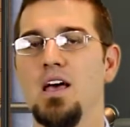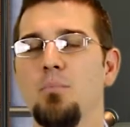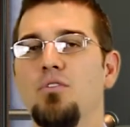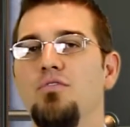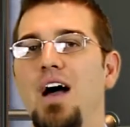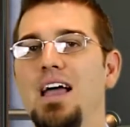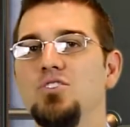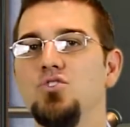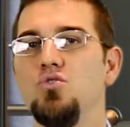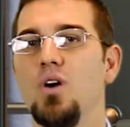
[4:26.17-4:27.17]

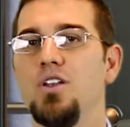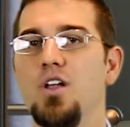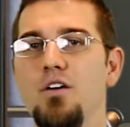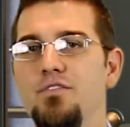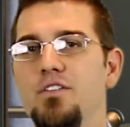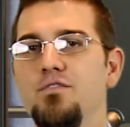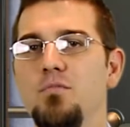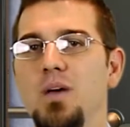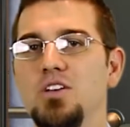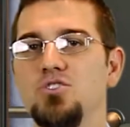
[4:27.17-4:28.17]
provide you enough
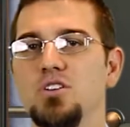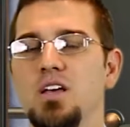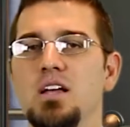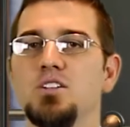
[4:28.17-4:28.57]
information